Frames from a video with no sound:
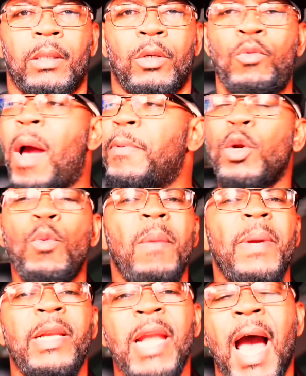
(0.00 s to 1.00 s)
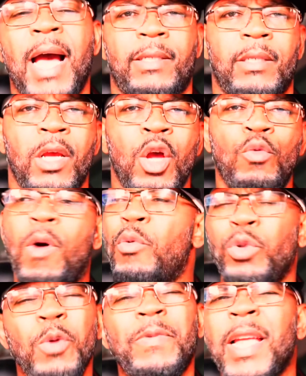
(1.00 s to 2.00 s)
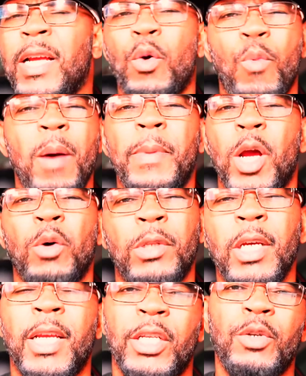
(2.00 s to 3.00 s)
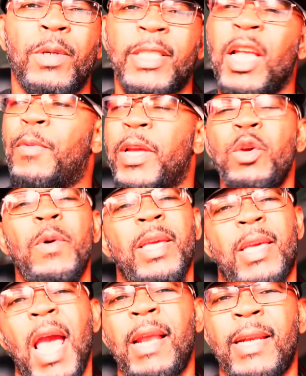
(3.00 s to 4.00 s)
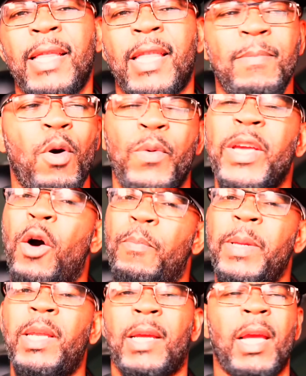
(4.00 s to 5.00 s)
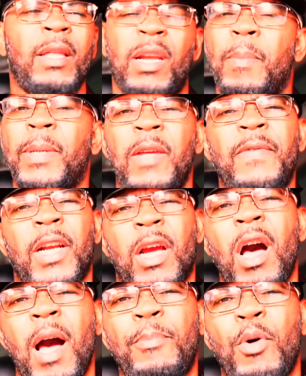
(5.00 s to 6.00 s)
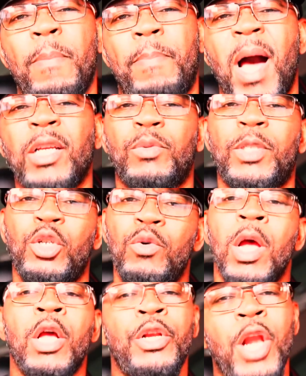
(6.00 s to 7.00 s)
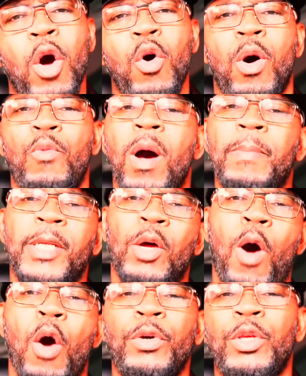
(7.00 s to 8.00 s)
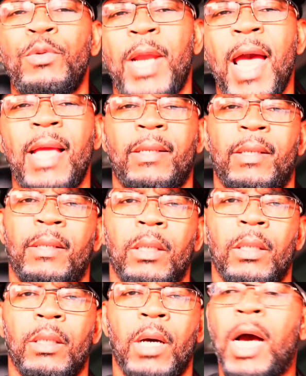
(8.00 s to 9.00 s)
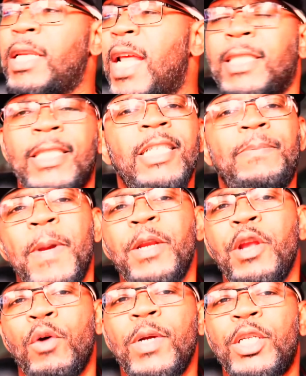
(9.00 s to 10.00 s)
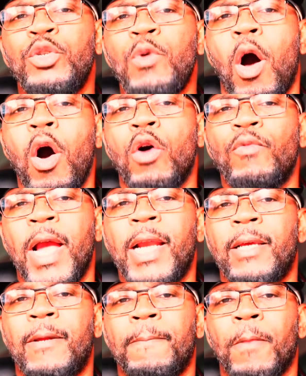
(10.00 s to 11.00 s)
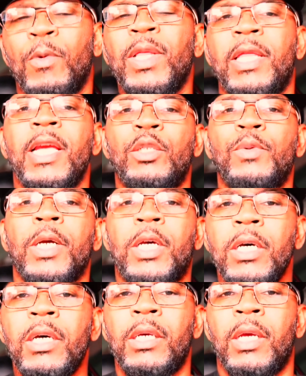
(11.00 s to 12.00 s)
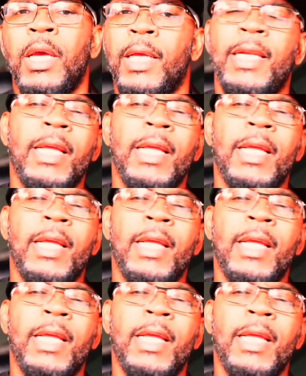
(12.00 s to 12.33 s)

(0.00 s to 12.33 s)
Why would a woman not? What you think a woman gonna look at you and say, "Well, you ain't got nothing, but we gonna be together and I'm gonna live in a cardboard box with you"? No, a woman don't owe you that unless she's been there with you already when things were good and then